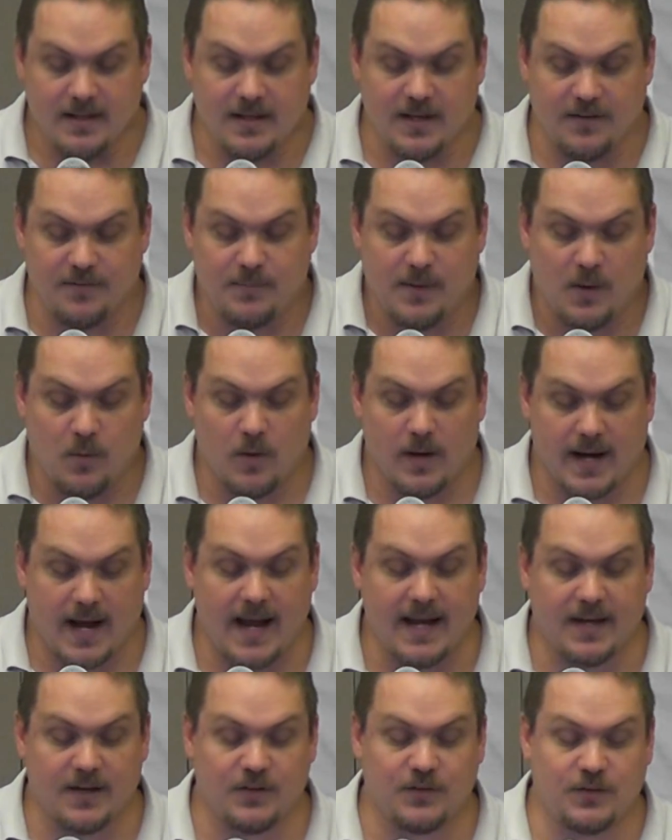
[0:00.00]
give me what
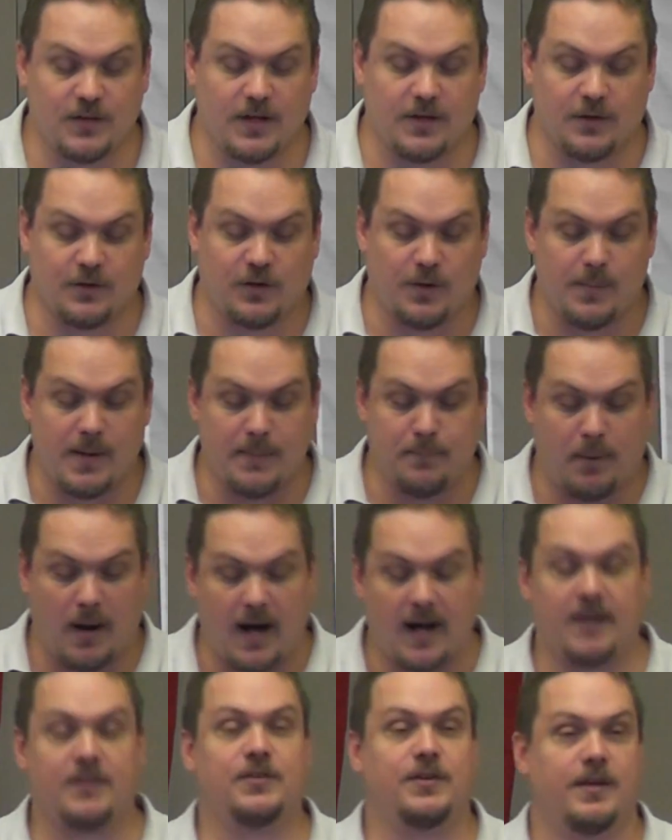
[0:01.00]
I consider to be
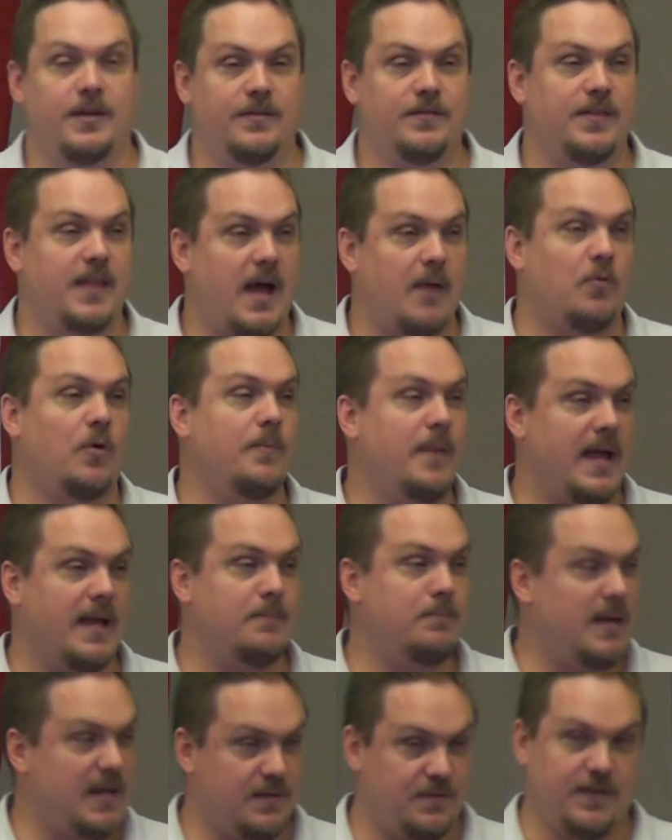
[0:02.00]
positive, and that will make
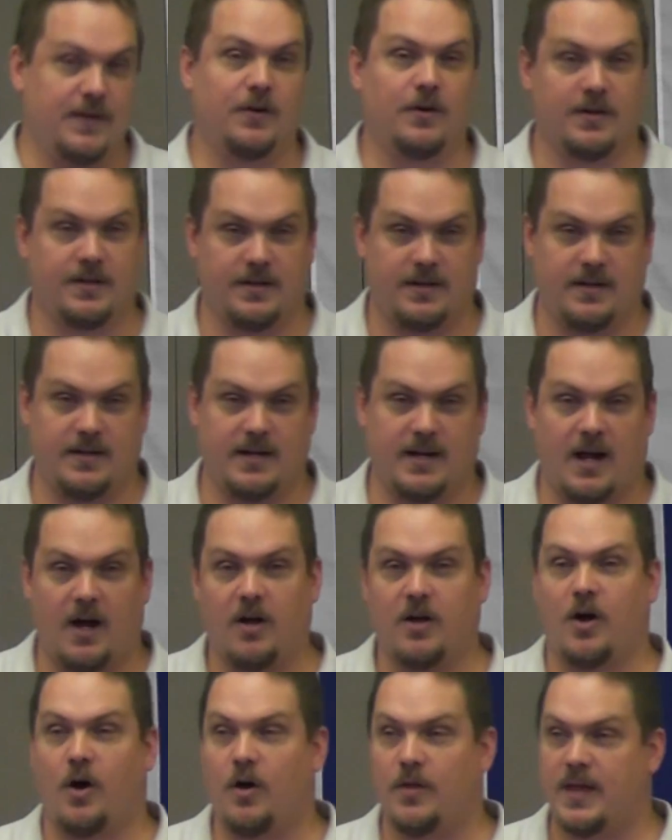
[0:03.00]
me feel good, and
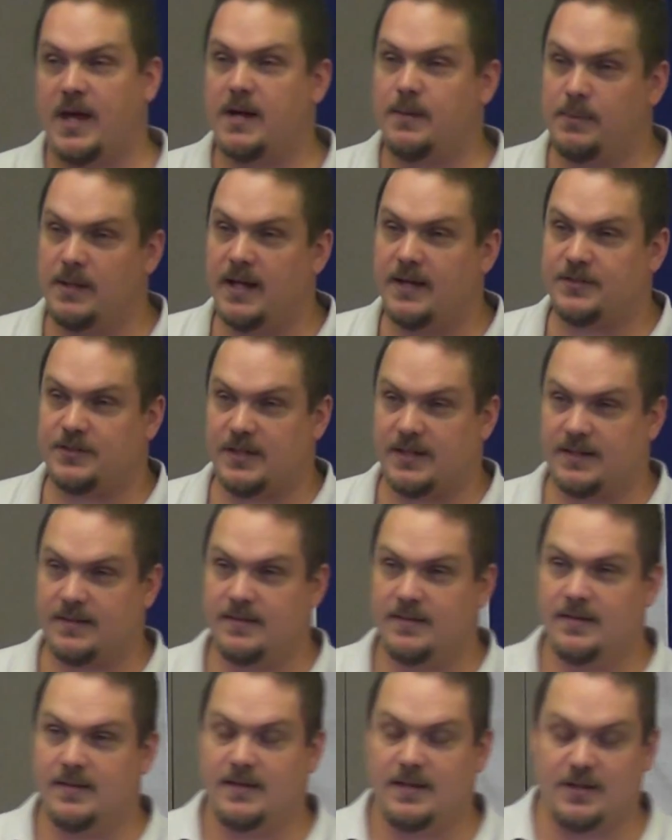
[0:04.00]
I'll call that a blessing,
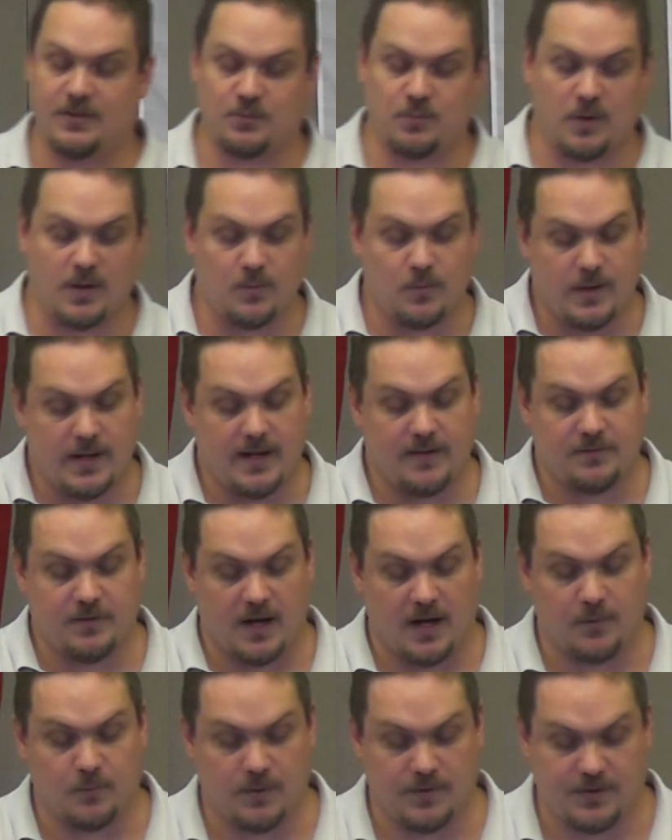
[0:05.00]
is what we have
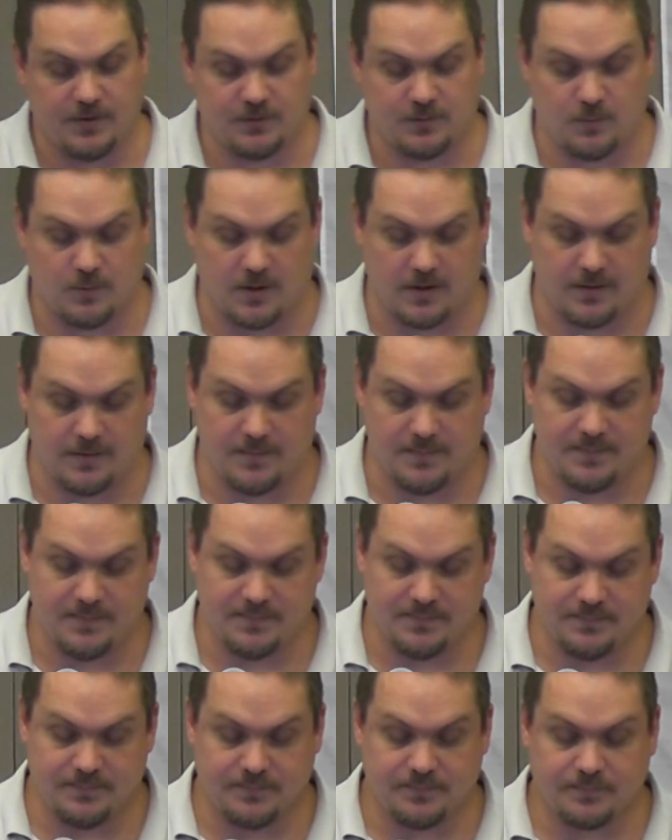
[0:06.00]
done with this word.
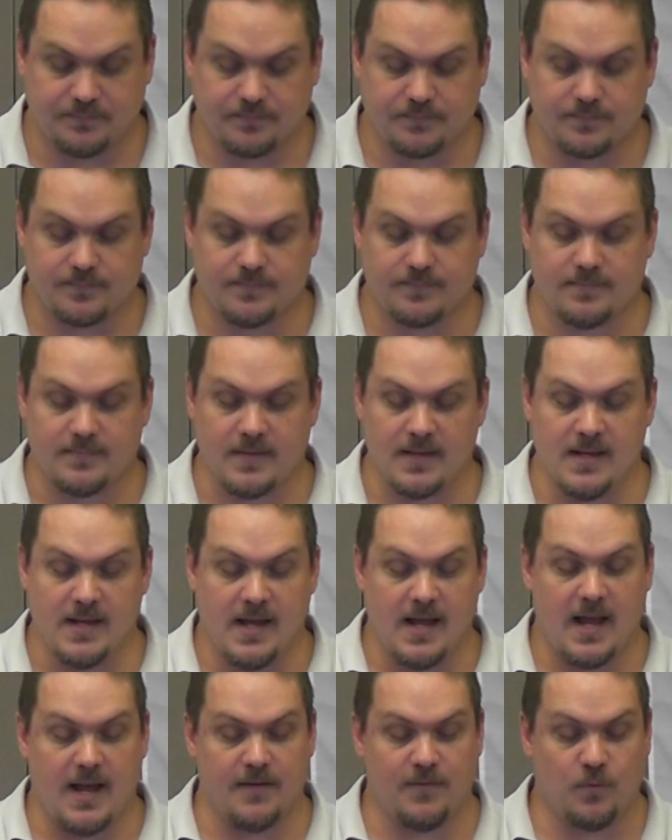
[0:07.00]

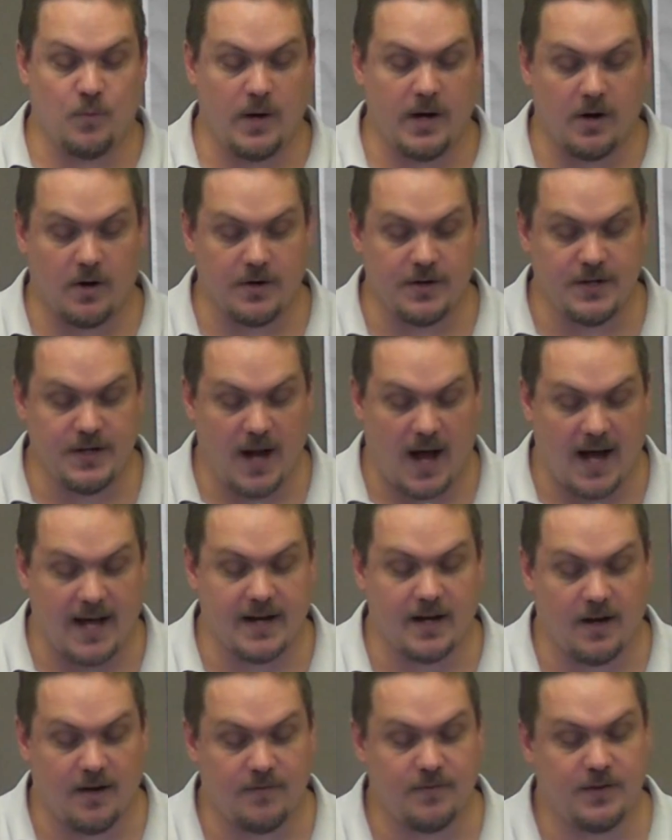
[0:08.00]
If we are
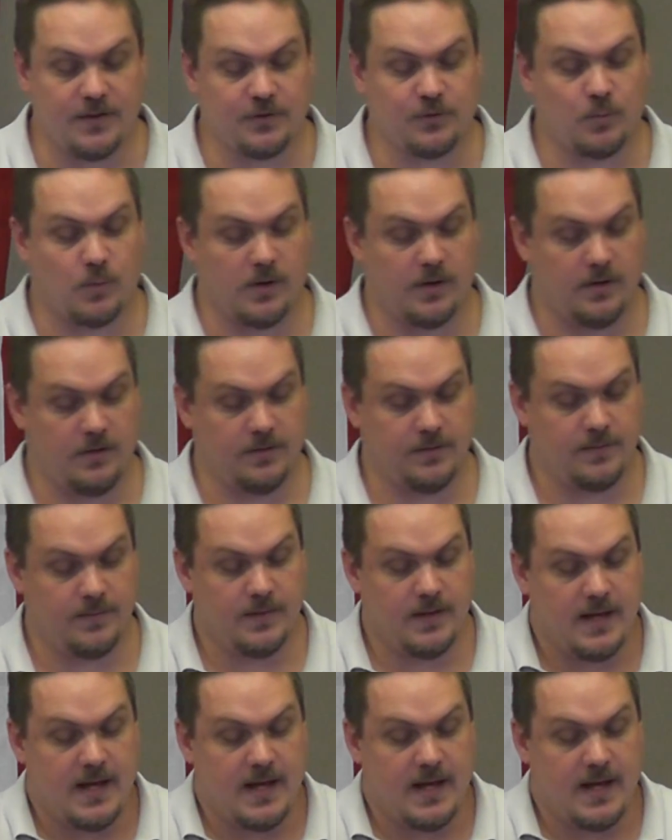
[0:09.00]
not of this world,